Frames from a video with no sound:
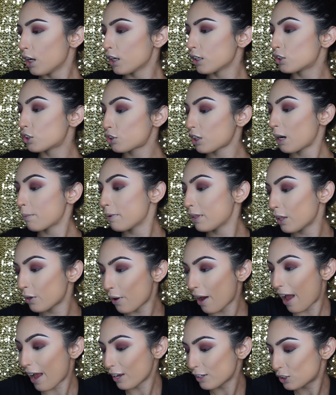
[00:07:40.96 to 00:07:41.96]
Just trying to be a
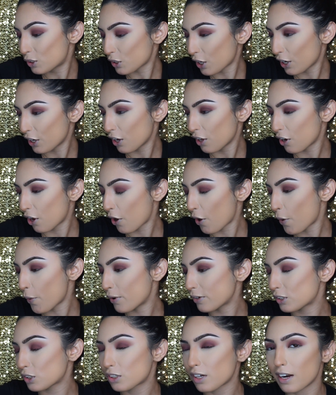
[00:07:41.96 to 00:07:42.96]
little extra, you know,
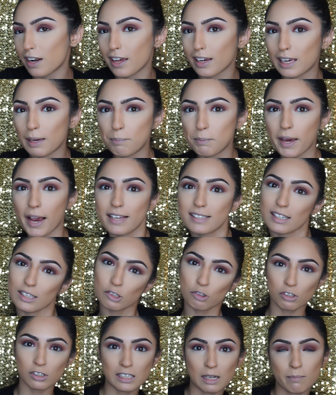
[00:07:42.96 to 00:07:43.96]
and just kind of like keep you guys
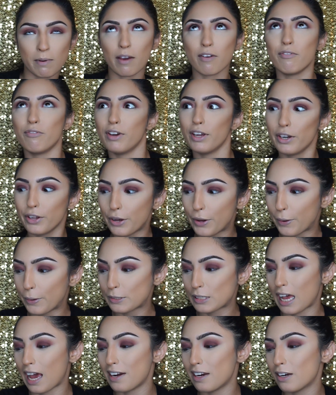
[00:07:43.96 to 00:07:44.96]
interested in my
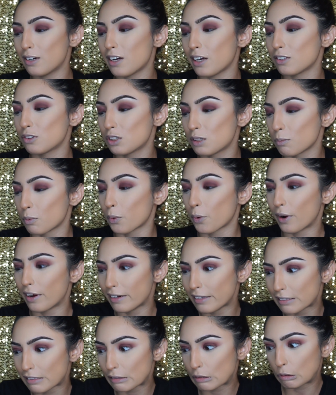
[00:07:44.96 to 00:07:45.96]
videos. I need to do some
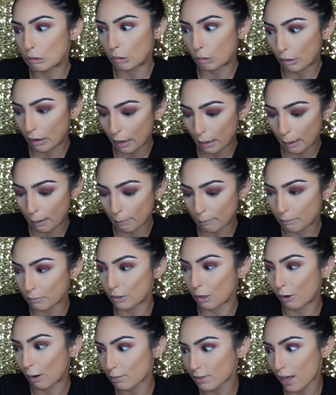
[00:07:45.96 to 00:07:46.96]
crazy crap. You
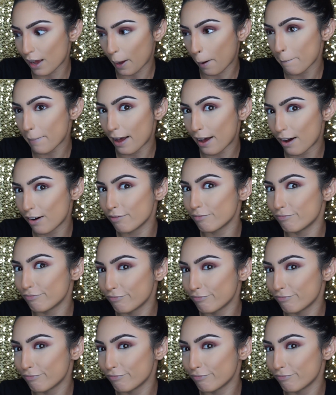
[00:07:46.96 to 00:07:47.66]
know what I'm talking about.